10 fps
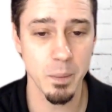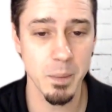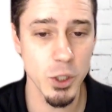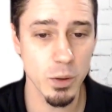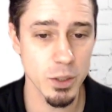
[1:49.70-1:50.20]
So
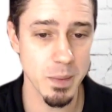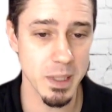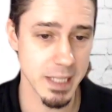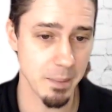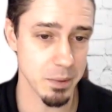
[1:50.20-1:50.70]
let me show
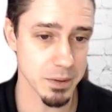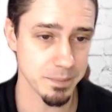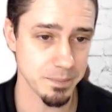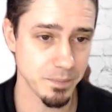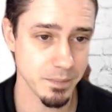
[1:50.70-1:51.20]
some
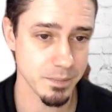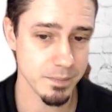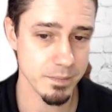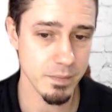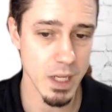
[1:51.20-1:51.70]
examples.
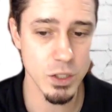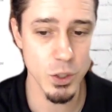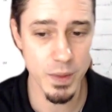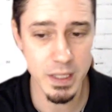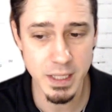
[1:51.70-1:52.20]

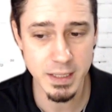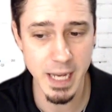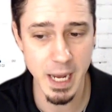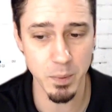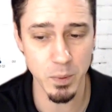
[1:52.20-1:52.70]
So in this
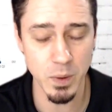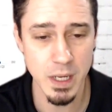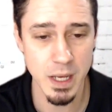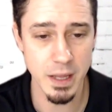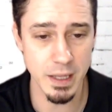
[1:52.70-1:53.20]

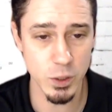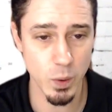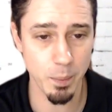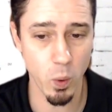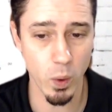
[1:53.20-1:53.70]
example,
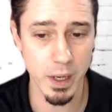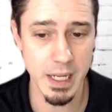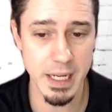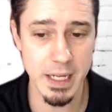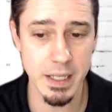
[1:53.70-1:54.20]
this
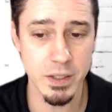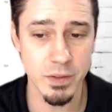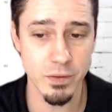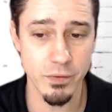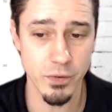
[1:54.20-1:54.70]
report
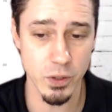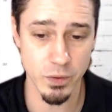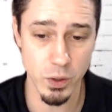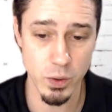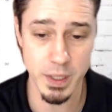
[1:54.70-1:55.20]
is,
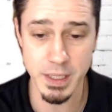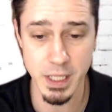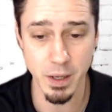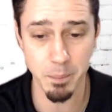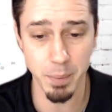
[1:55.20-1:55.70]
first of all, you can
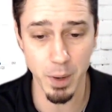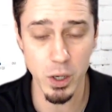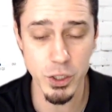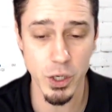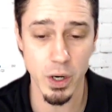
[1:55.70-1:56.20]
see a
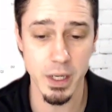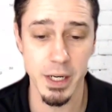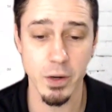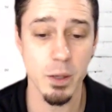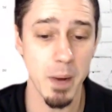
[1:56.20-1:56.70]
bar chart
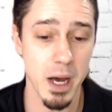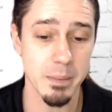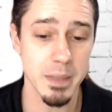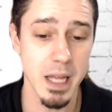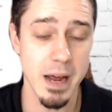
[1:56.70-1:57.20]
here on the
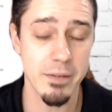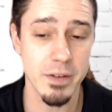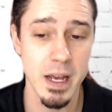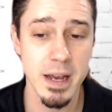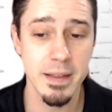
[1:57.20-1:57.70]
bottom
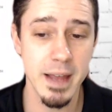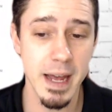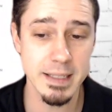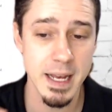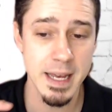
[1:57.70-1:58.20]
left
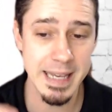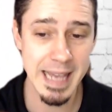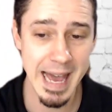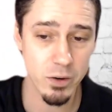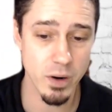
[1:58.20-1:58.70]
that's
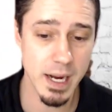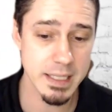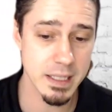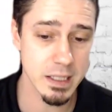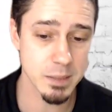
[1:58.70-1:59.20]

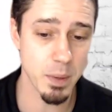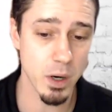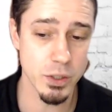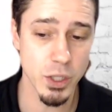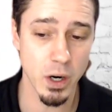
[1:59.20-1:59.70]
categorizing this
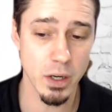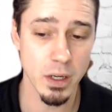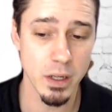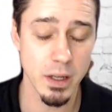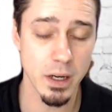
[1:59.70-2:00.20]
bar
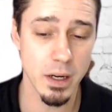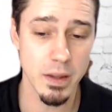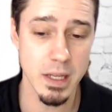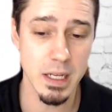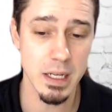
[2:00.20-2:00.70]
chart.
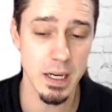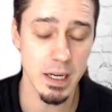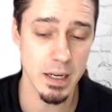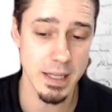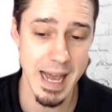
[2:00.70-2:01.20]

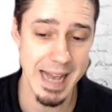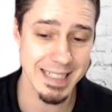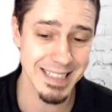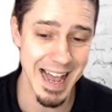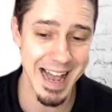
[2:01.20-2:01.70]
The
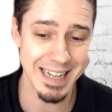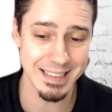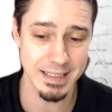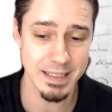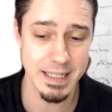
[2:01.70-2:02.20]

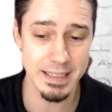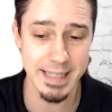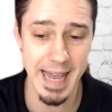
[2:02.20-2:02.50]
x-axis